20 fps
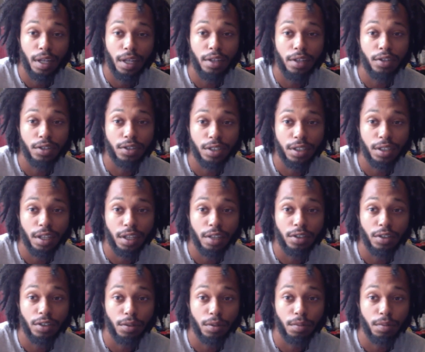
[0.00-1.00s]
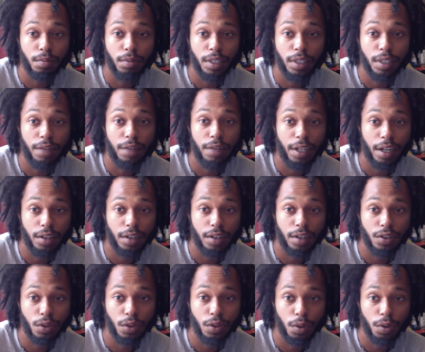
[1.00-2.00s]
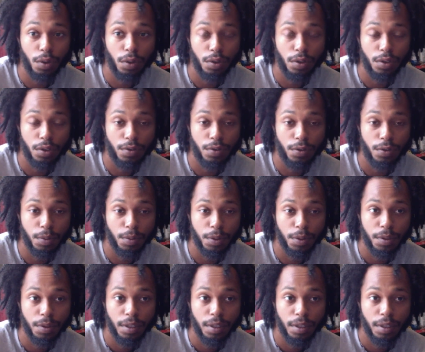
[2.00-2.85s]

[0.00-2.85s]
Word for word: energy that you're giving out to the world, you feel me,